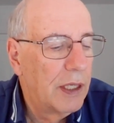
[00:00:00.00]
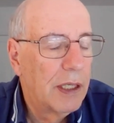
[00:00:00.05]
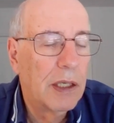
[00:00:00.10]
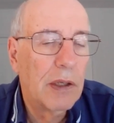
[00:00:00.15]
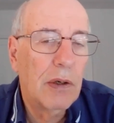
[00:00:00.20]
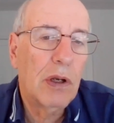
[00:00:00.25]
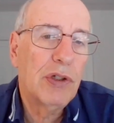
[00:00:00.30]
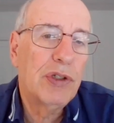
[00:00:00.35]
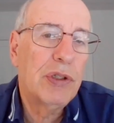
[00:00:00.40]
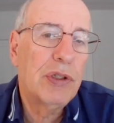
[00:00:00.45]

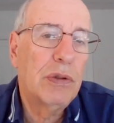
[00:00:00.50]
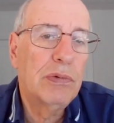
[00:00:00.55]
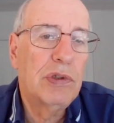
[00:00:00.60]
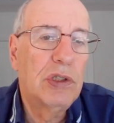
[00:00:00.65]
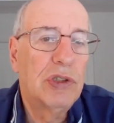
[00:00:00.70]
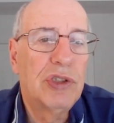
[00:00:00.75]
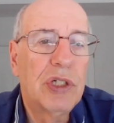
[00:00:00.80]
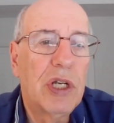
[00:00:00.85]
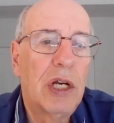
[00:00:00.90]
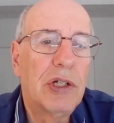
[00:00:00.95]
and also
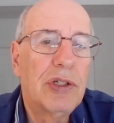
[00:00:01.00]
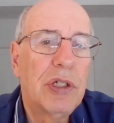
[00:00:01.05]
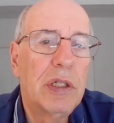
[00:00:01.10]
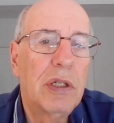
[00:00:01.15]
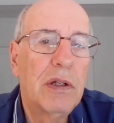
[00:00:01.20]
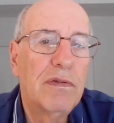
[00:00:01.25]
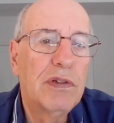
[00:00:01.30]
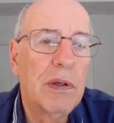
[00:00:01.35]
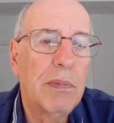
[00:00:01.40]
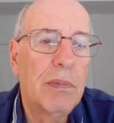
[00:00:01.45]
discussion
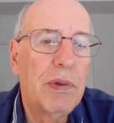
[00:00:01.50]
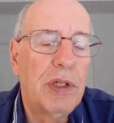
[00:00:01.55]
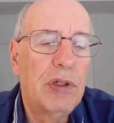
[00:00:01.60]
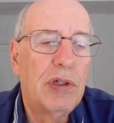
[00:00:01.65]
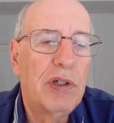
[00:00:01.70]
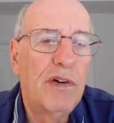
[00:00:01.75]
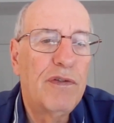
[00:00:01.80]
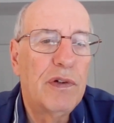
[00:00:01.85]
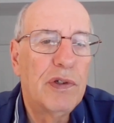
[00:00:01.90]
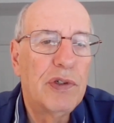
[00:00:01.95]
of some of the
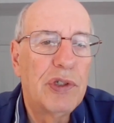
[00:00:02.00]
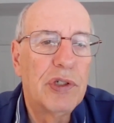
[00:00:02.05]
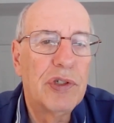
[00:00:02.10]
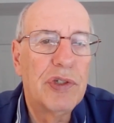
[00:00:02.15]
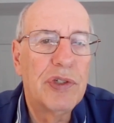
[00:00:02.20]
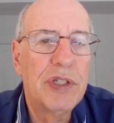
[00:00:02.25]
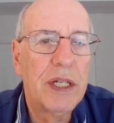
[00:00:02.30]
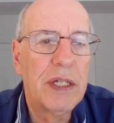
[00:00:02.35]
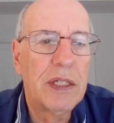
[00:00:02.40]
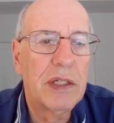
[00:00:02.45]

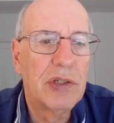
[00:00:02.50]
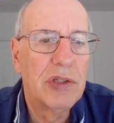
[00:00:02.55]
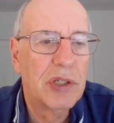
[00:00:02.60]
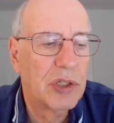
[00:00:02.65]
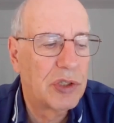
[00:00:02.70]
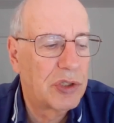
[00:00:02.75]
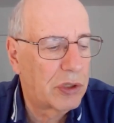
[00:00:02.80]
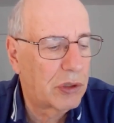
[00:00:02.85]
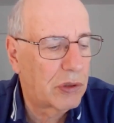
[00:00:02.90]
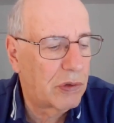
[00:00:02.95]
differences that
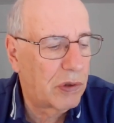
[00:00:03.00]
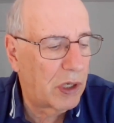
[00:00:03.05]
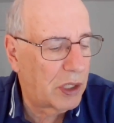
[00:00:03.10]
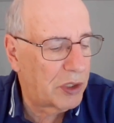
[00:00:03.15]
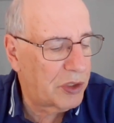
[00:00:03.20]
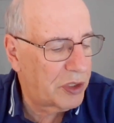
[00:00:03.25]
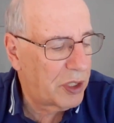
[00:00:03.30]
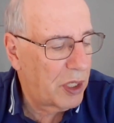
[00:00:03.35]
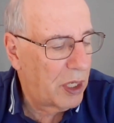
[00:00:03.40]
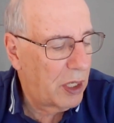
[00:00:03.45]
exist
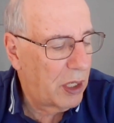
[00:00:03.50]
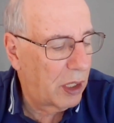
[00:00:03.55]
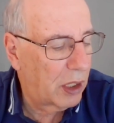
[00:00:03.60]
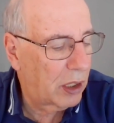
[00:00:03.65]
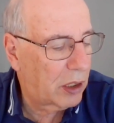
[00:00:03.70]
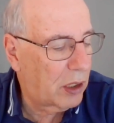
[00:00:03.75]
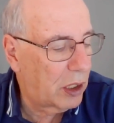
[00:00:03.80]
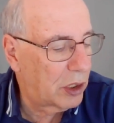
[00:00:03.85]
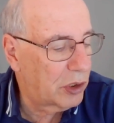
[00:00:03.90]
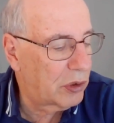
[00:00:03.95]
across
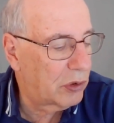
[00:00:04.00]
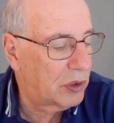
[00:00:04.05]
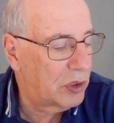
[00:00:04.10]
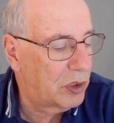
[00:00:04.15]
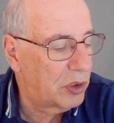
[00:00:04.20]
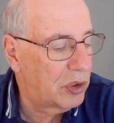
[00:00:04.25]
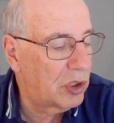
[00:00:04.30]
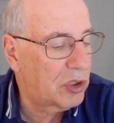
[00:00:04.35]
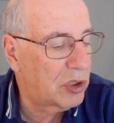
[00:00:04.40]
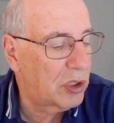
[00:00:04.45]

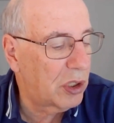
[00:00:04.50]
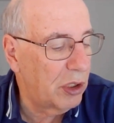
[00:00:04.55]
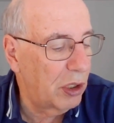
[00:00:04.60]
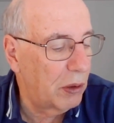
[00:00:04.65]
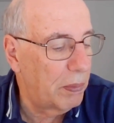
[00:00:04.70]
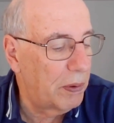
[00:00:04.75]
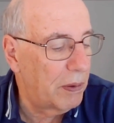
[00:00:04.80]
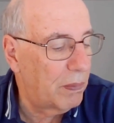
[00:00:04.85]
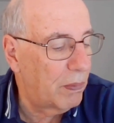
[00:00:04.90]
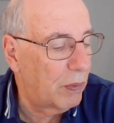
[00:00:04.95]
countries. Just a little
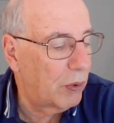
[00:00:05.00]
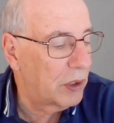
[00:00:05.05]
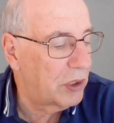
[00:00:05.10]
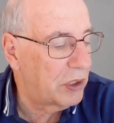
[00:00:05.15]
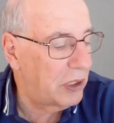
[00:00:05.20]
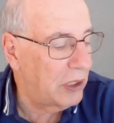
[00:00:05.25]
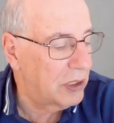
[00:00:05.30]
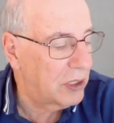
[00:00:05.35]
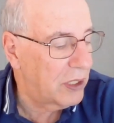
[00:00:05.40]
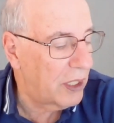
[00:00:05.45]
bit more
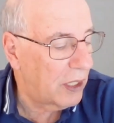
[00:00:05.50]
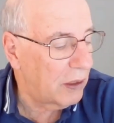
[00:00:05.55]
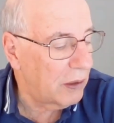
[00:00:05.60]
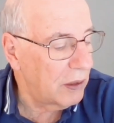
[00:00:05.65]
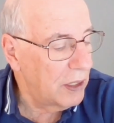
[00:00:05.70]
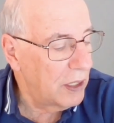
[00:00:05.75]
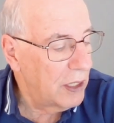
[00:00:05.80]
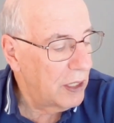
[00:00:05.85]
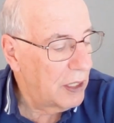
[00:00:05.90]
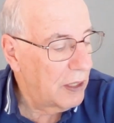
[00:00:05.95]

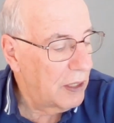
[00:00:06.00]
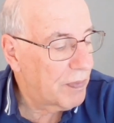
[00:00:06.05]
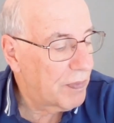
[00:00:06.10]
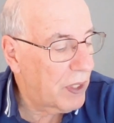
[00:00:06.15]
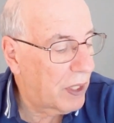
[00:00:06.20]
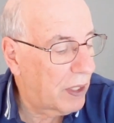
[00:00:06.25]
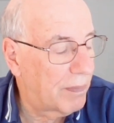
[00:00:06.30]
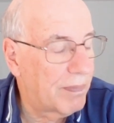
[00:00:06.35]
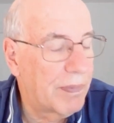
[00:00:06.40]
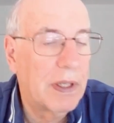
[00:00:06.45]
detail.
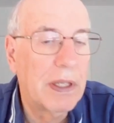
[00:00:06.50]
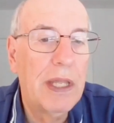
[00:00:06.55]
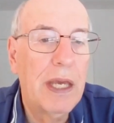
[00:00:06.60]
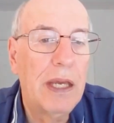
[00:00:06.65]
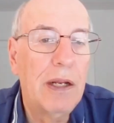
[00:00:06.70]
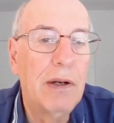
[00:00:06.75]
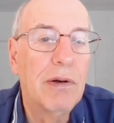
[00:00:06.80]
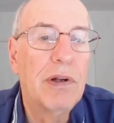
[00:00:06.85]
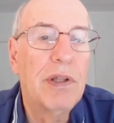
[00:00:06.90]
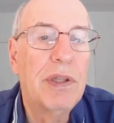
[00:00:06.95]

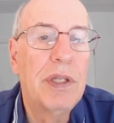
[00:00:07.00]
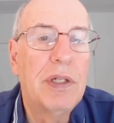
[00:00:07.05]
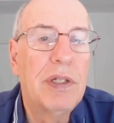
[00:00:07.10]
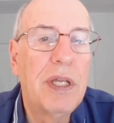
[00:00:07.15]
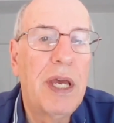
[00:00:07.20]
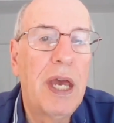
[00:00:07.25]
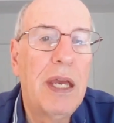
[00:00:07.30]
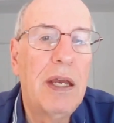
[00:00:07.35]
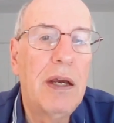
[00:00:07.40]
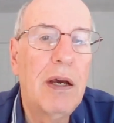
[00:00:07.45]
Later in the
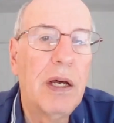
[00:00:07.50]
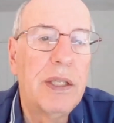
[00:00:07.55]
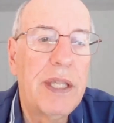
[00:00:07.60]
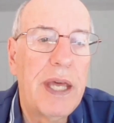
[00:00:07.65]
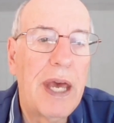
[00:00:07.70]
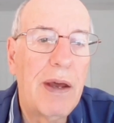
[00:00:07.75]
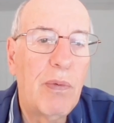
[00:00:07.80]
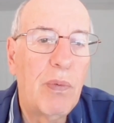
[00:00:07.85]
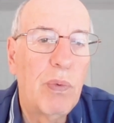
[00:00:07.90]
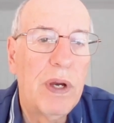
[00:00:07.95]
day on
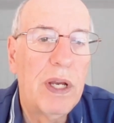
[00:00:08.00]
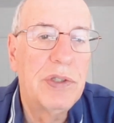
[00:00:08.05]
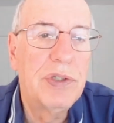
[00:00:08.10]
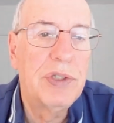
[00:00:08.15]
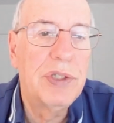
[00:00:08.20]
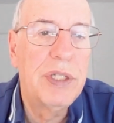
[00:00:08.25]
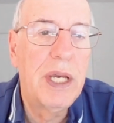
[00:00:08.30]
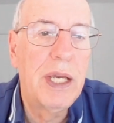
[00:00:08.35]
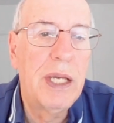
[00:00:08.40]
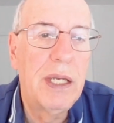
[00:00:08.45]
that
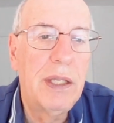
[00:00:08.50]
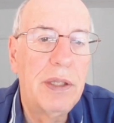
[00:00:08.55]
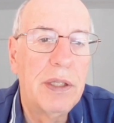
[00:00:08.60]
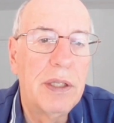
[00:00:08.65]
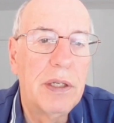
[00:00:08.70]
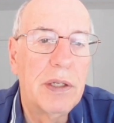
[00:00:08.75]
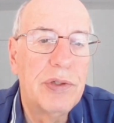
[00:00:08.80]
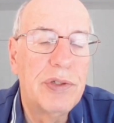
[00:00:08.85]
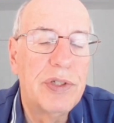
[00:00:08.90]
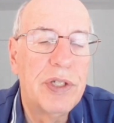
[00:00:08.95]
Wednesday,
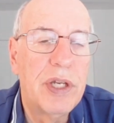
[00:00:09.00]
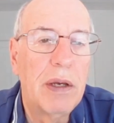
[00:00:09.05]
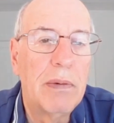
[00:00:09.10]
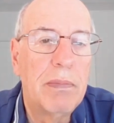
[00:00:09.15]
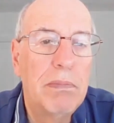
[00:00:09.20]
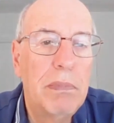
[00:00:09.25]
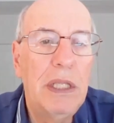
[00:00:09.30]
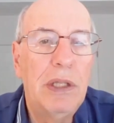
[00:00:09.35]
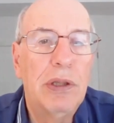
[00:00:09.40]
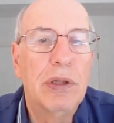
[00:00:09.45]
there's a
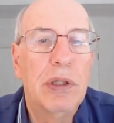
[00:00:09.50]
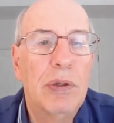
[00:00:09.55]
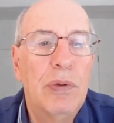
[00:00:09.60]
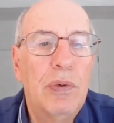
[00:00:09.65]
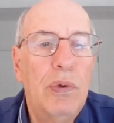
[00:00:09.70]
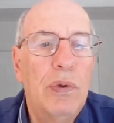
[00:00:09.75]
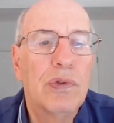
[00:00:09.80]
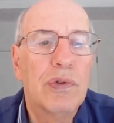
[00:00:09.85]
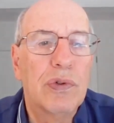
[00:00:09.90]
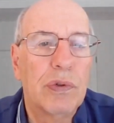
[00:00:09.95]
Meet the
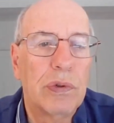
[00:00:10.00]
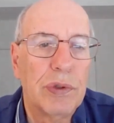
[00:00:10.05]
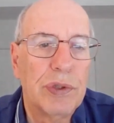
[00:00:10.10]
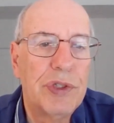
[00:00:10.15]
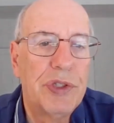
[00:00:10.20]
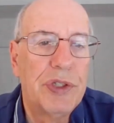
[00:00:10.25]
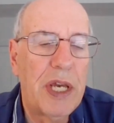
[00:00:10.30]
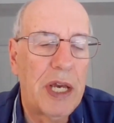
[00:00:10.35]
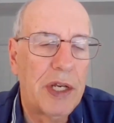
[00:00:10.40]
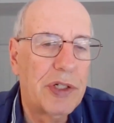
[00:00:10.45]
Neutral
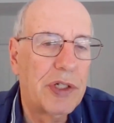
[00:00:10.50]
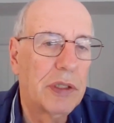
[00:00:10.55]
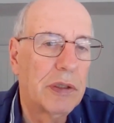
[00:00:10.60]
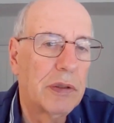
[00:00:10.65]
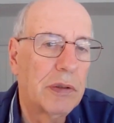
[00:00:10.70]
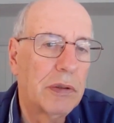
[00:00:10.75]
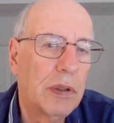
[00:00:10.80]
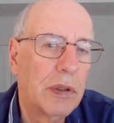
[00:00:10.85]
session